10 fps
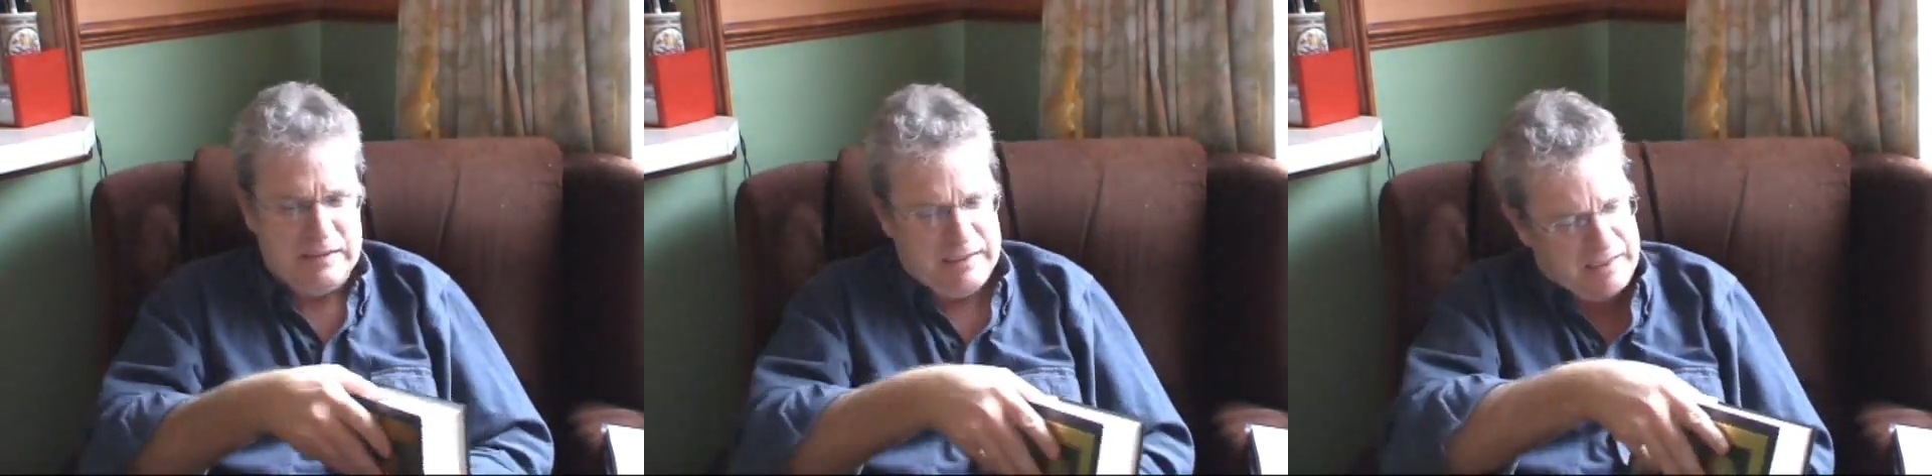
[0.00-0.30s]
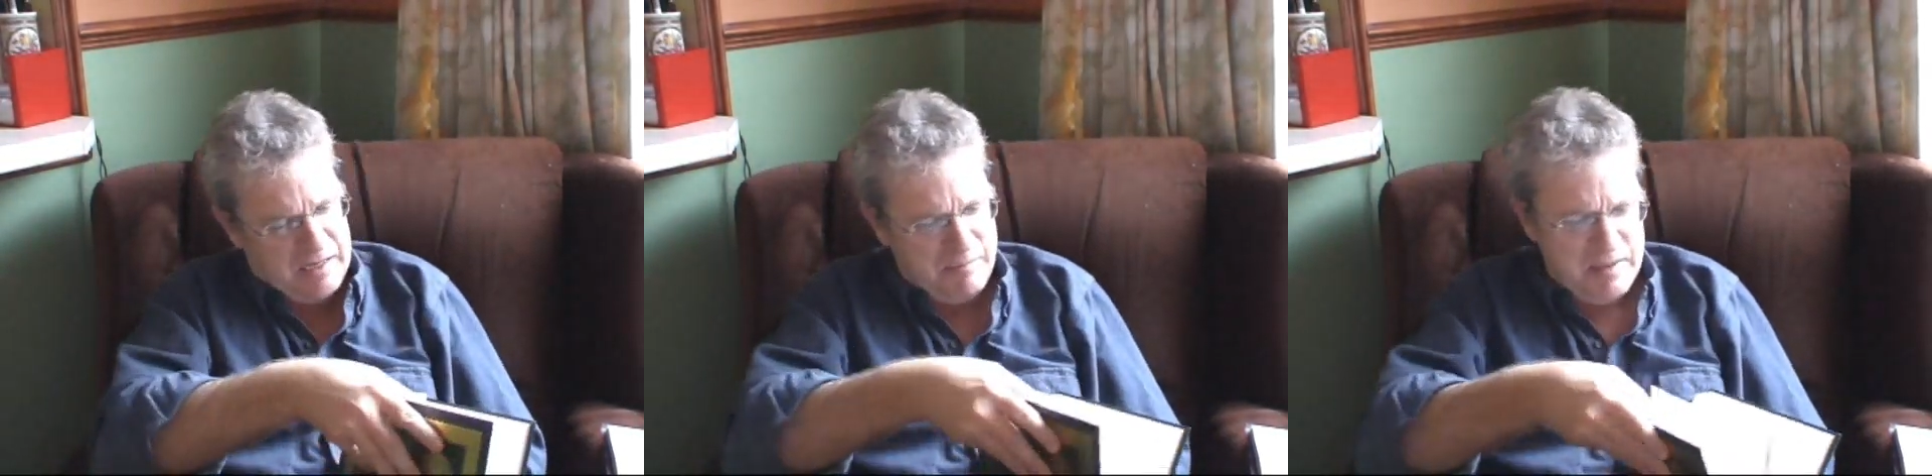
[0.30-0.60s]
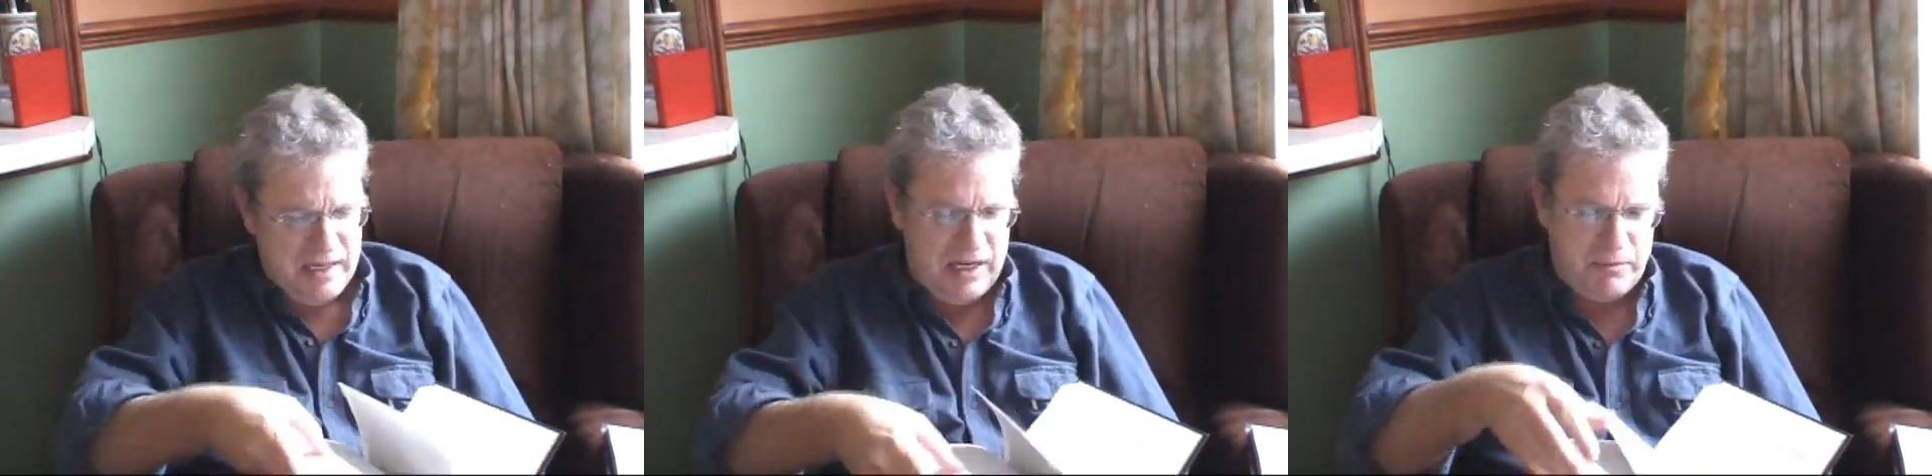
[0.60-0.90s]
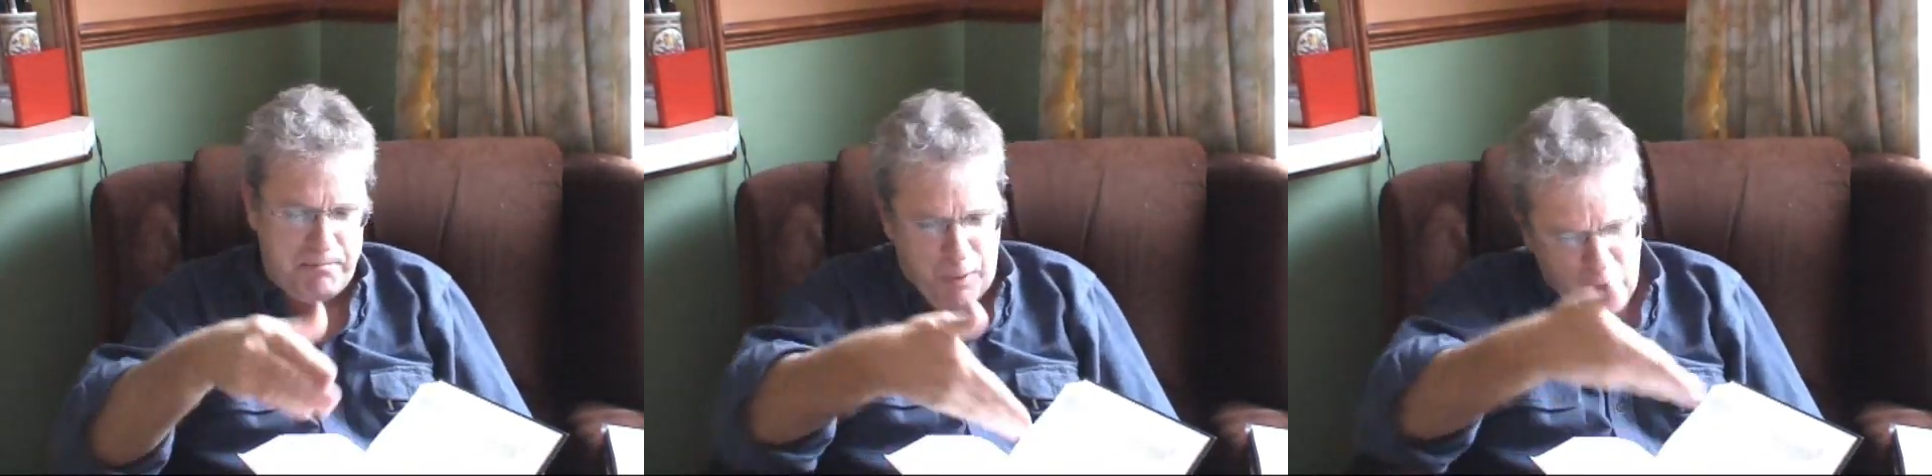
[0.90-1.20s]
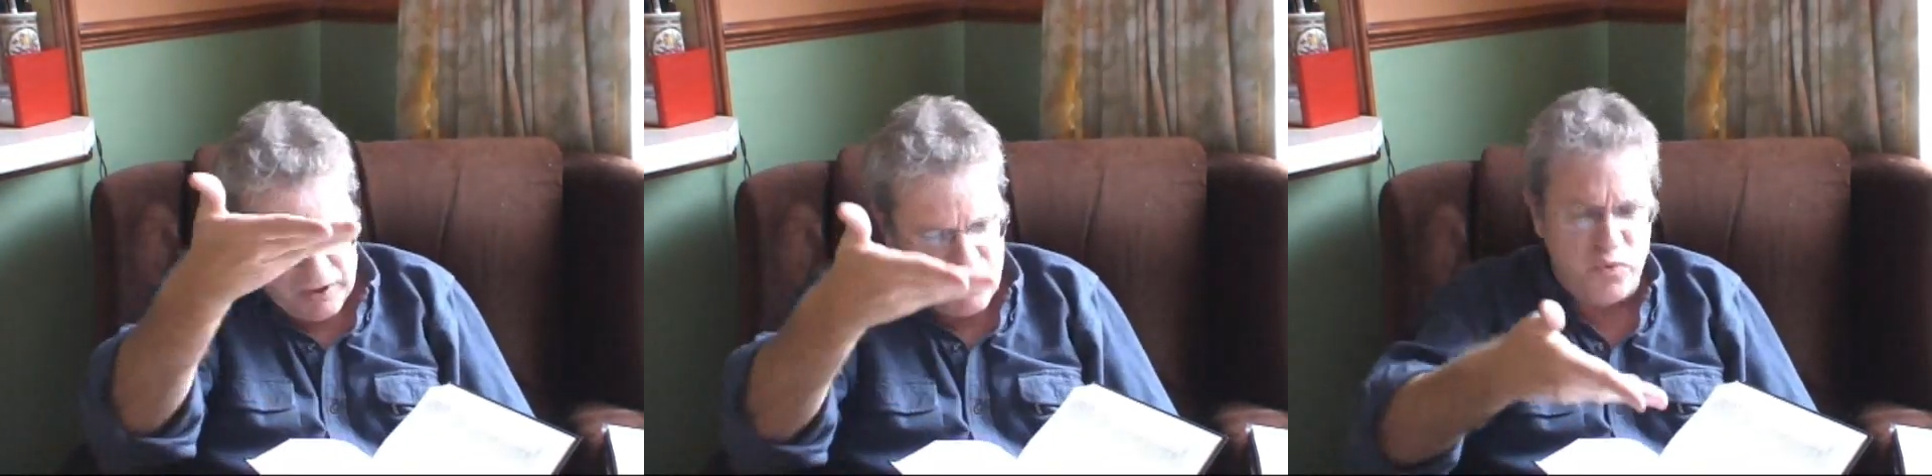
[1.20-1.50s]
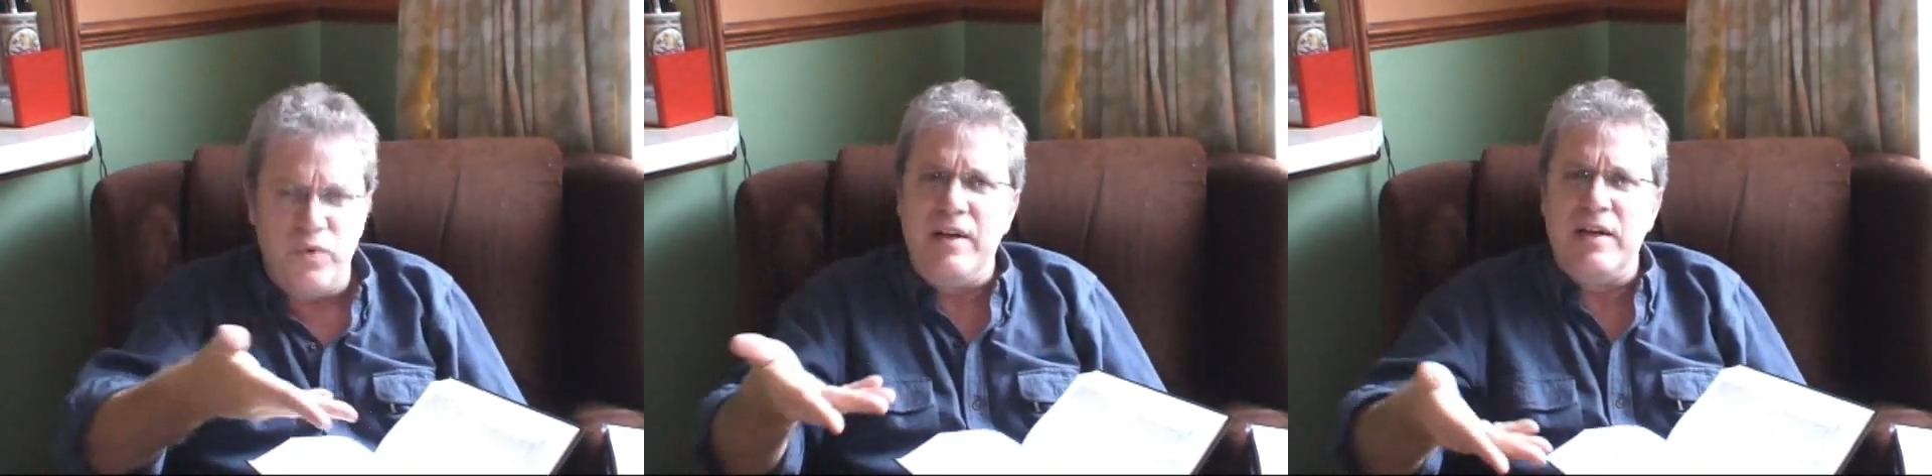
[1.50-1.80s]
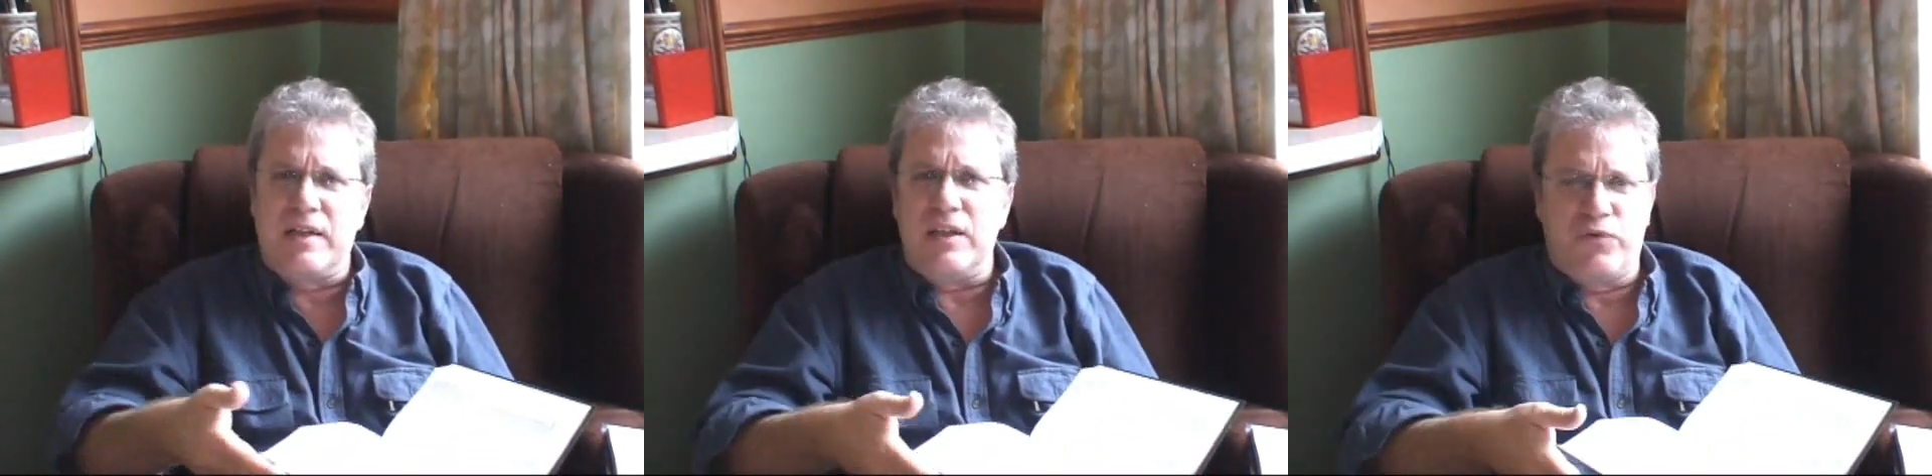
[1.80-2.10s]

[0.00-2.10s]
It's a book. You read it.